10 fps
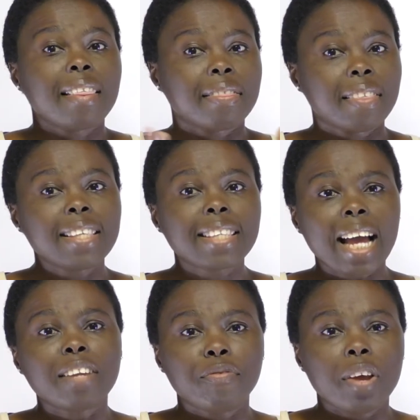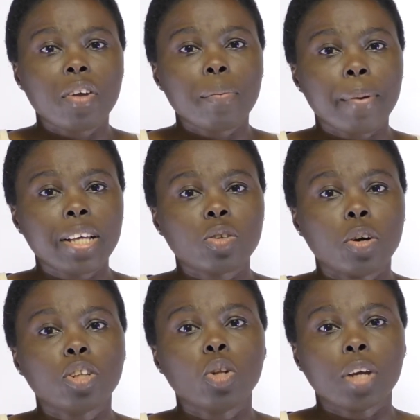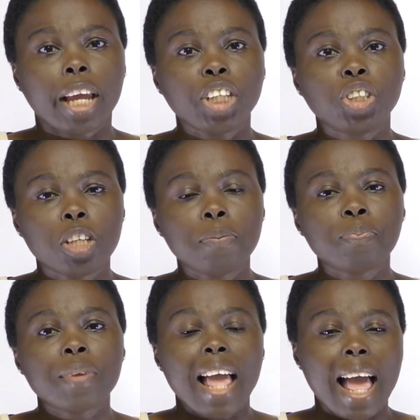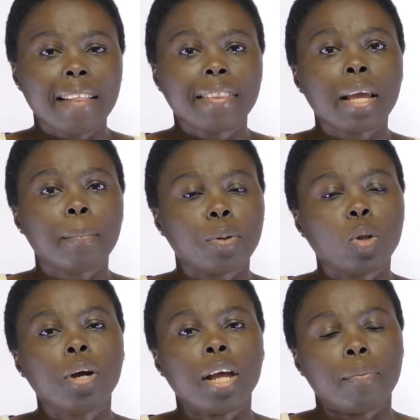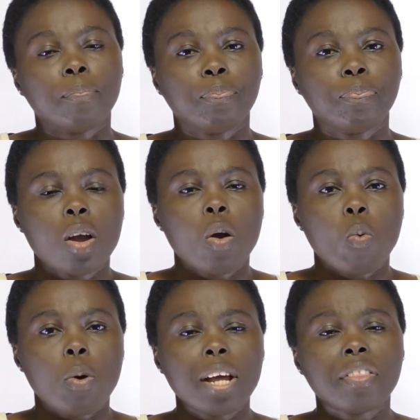this can vary based on the location and the employer. What are